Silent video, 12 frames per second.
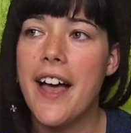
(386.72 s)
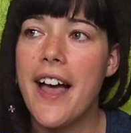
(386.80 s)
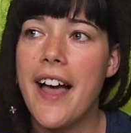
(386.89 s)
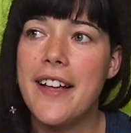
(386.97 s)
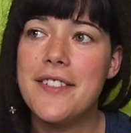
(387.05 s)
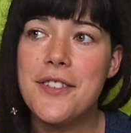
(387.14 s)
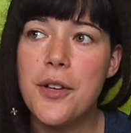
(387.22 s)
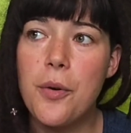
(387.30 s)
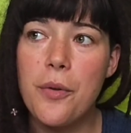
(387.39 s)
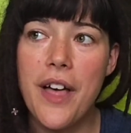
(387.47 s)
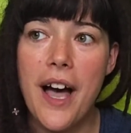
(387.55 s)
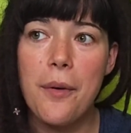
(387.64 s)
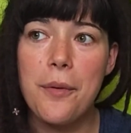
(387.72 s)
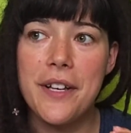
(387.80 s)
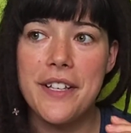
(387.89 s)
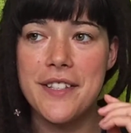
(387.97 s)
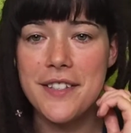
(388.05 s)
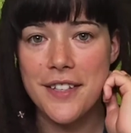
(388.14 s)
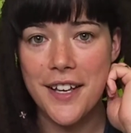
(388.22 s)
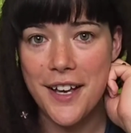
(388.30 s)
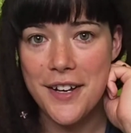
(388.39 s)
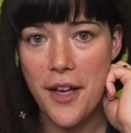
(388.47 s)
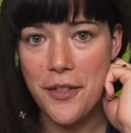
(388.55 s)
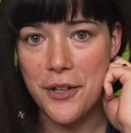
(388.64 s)
And so that was
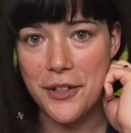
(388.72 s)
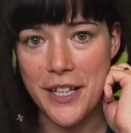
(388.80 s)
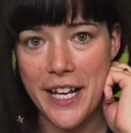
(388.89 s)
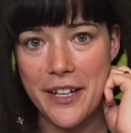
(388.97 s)
another